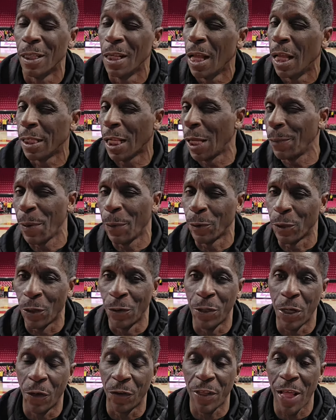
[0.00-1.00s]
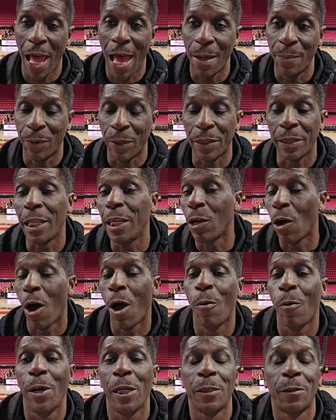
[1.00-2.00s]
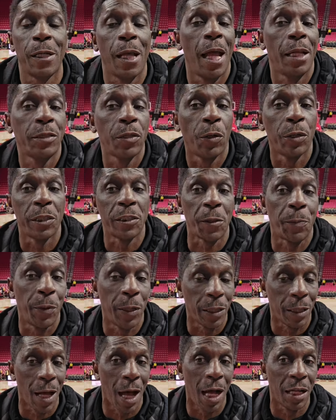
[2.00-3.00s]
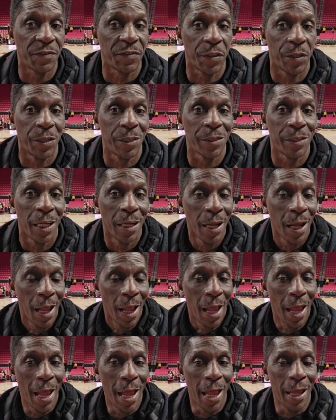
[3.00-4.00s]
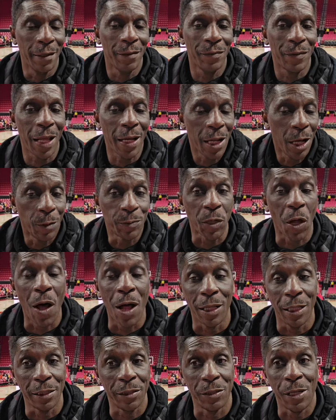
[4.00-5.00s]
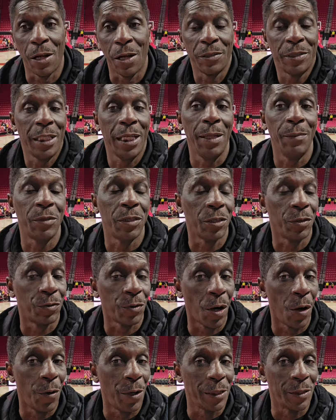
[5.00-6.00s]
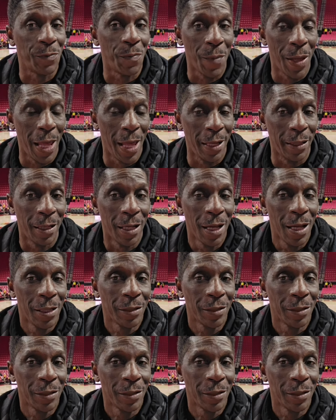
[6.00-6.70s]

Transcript: A lot of people don't know that, but he always told us to put God first and that helped all us on our team to grow as men.